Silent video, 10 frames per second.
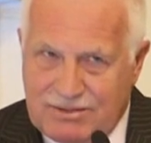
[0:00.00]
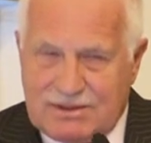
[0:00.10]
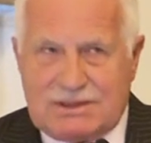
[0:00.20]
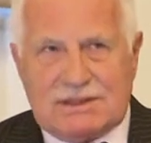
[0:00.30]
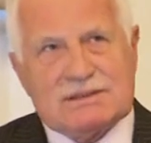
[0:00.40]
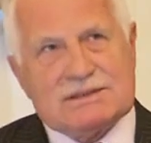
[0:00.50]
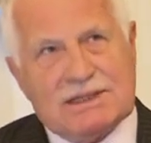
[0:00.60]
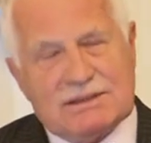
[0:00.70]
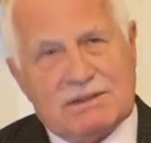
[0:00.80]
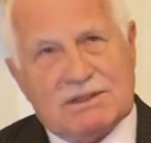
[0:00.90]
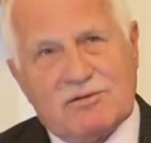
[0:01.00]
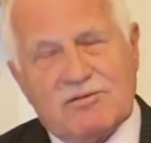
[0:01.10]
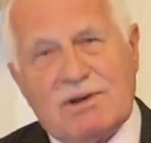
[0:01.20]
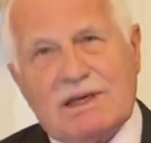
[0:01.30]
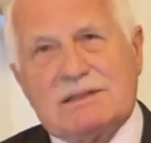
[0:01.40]
political statement
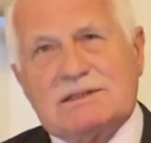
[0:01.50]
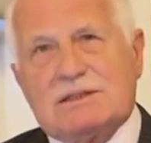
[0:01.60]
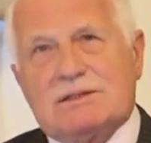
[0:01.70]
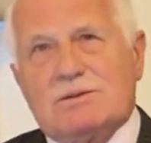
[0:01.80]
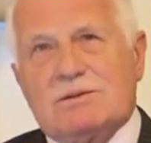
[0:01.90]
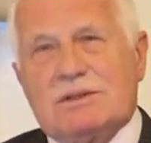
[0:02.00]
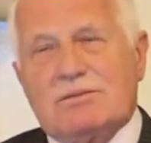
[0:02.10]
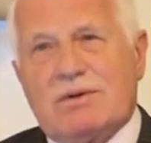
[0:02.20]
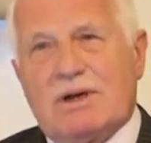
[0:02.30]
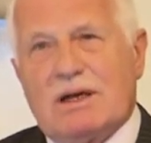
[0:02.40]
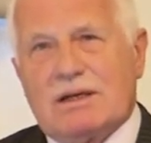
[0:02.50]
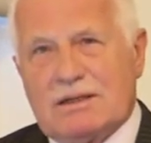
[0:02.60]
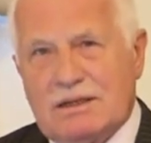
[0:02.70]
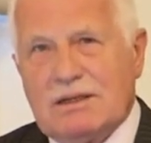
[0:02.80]
of my institute in Prague,